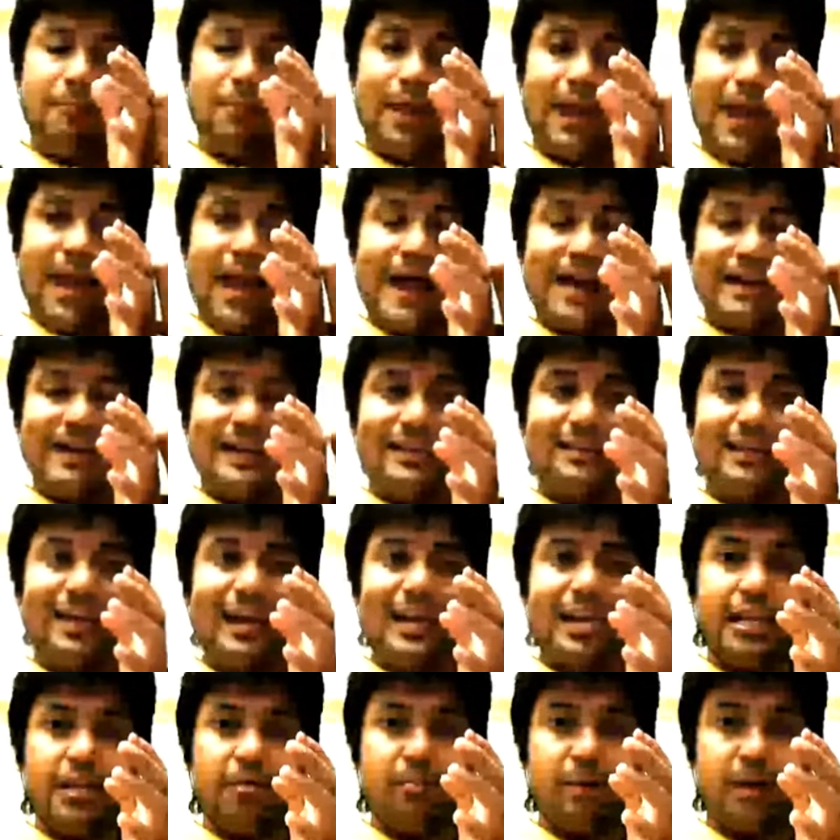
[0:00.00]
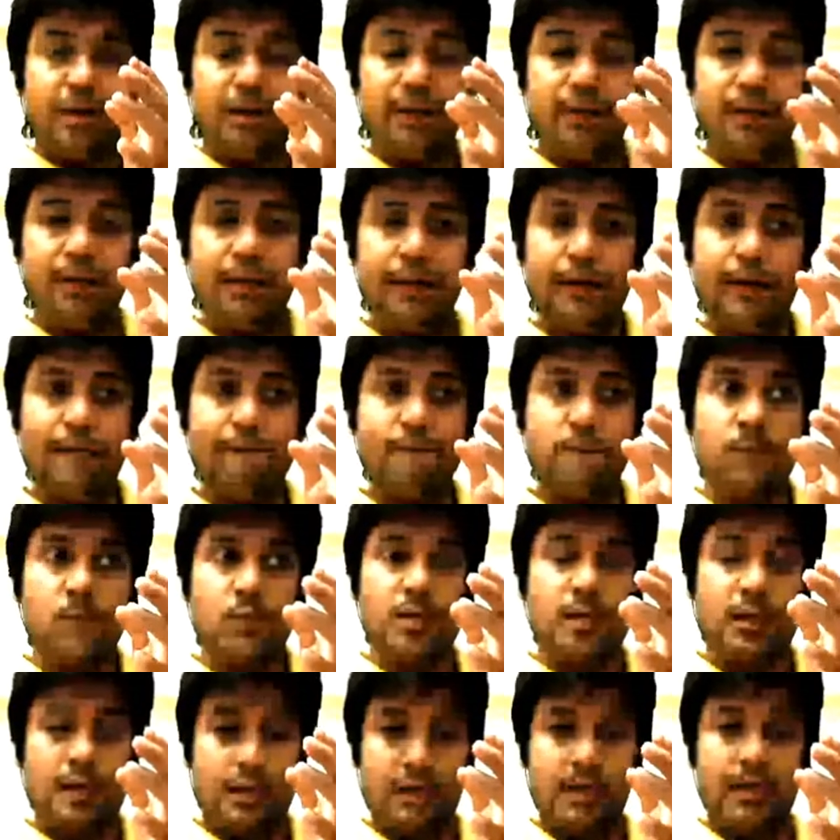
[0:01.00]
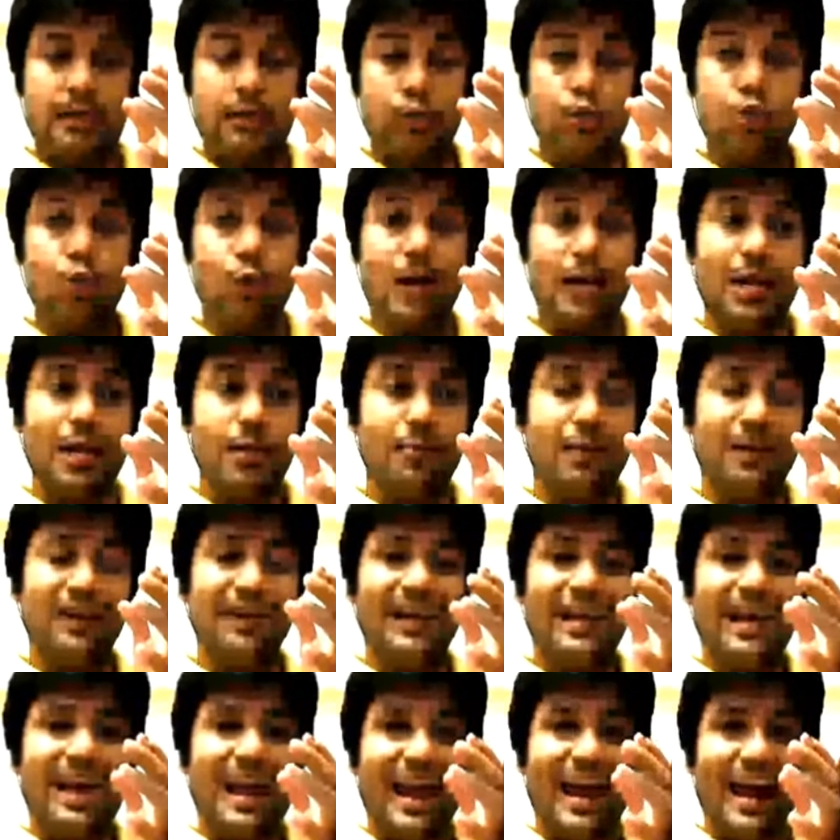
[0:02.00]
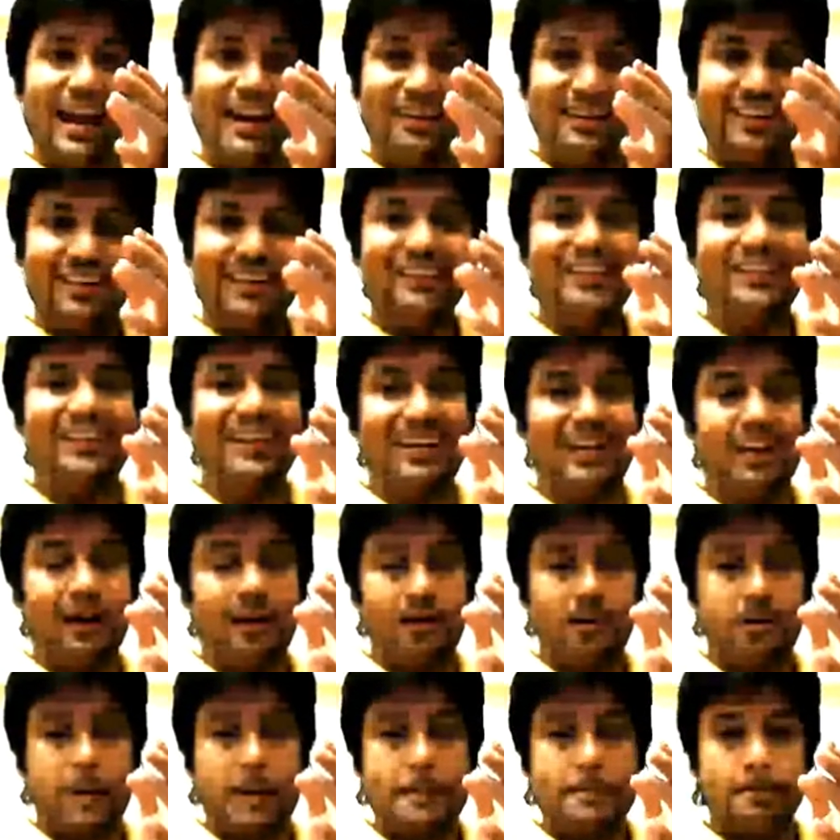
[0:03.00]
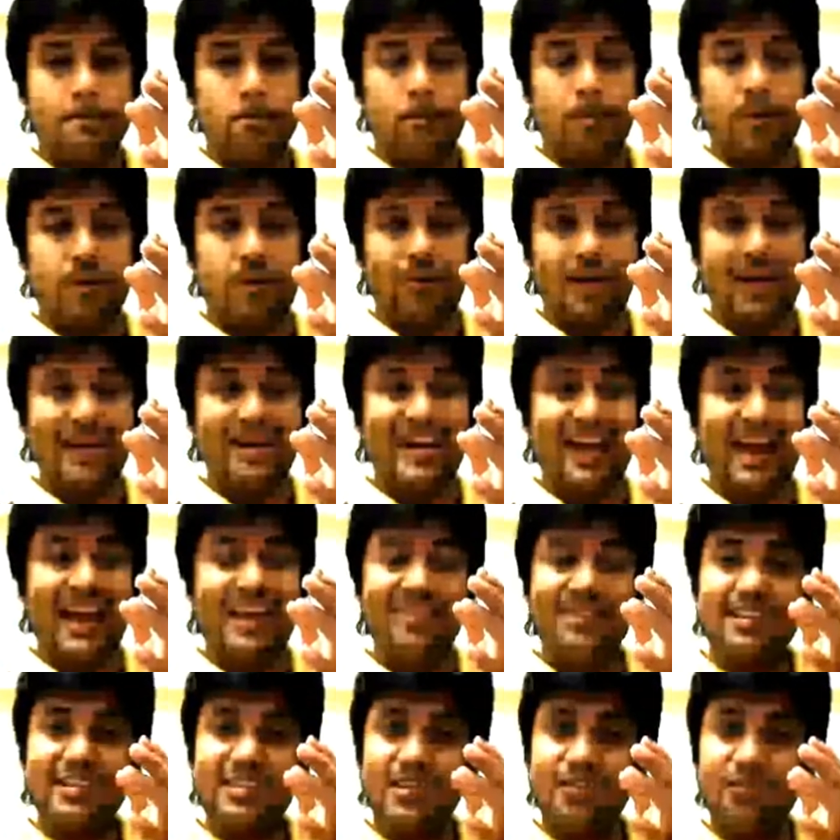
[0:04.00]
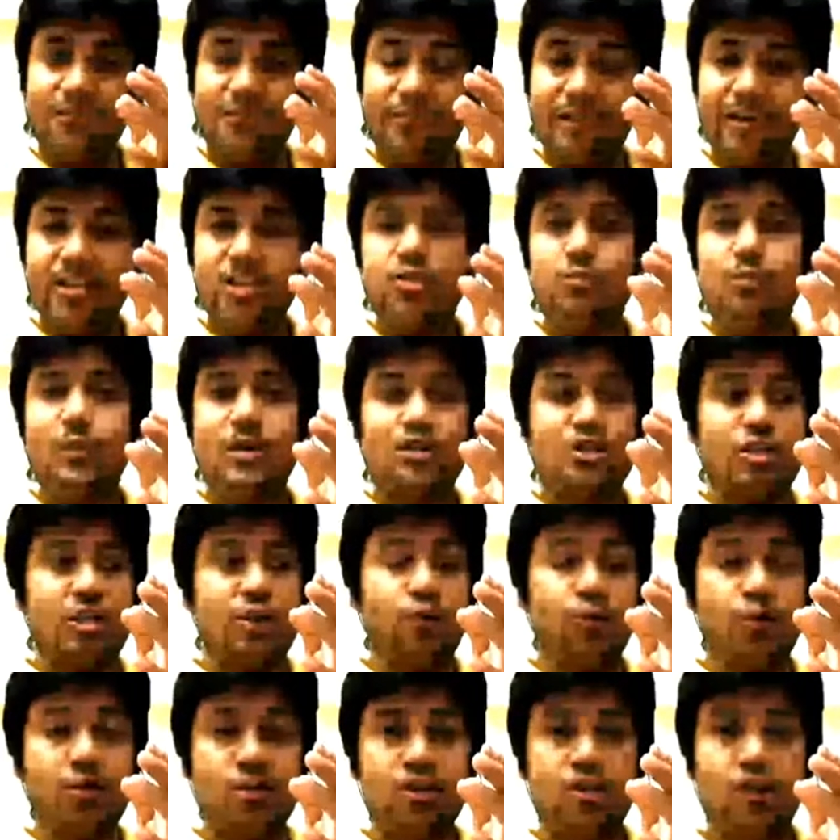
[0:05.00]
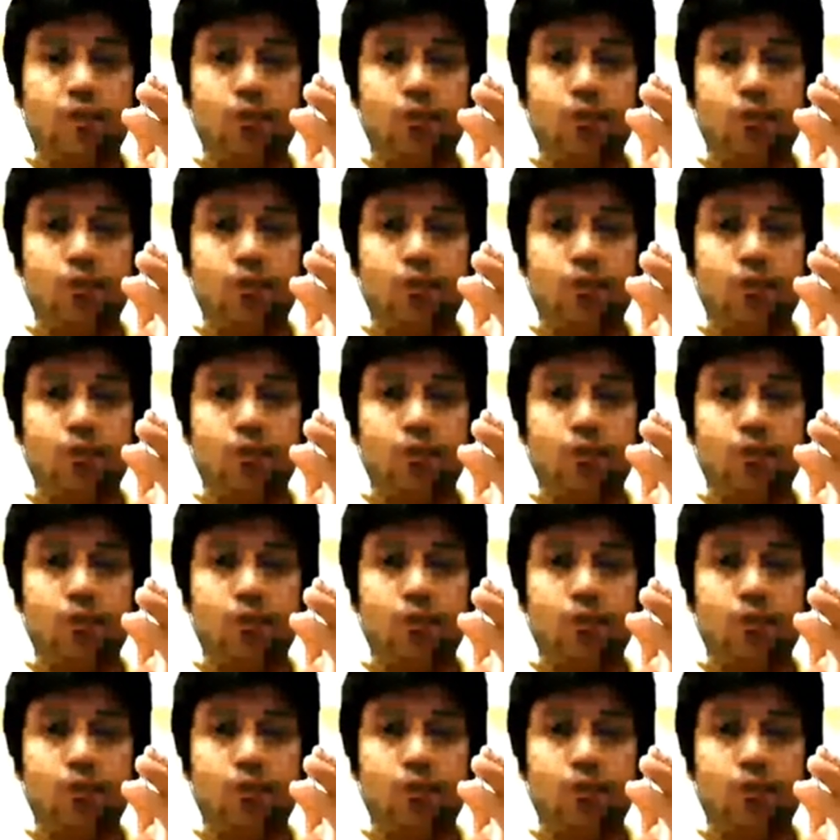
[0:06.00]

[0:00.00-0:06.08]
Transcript: adding the new element at the tail, right? And there's a very special reason of